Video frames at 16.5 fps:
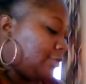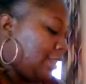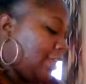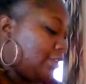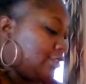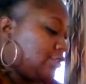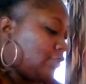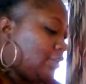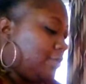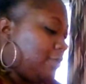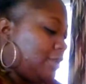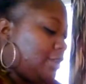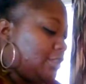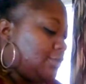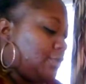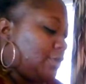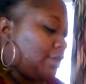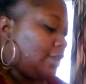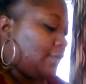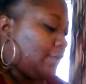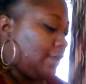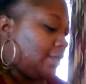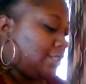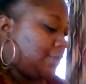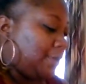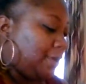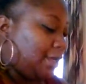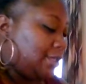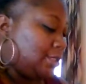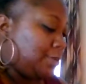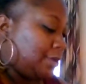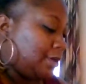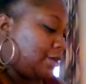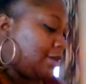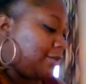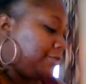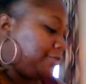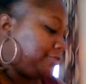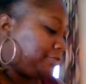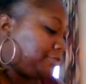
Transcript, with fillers: Next three months, what can we expect, Spirit?